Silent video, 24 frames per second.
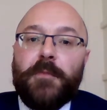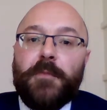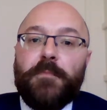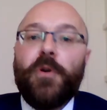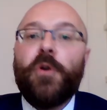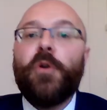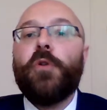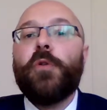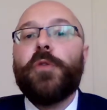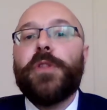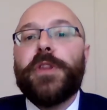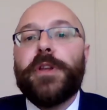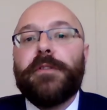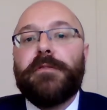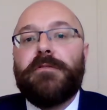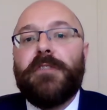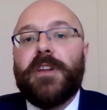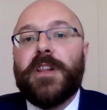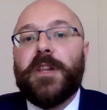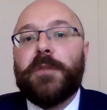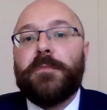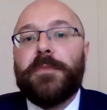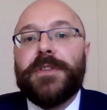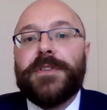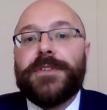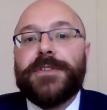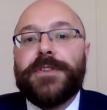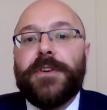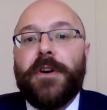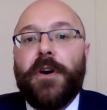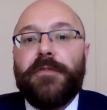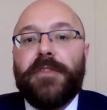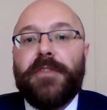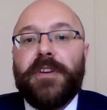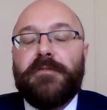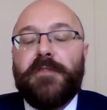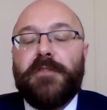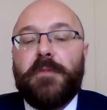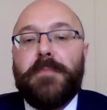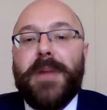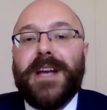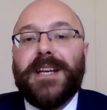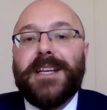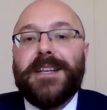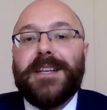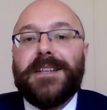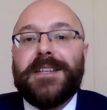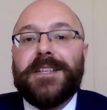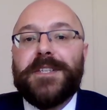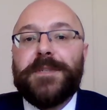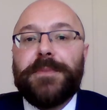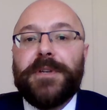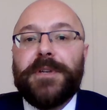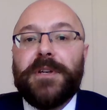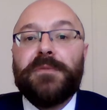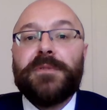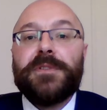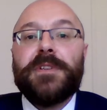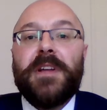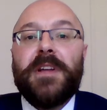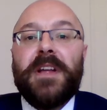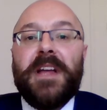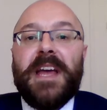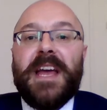but all the other elements of it remain in dispute.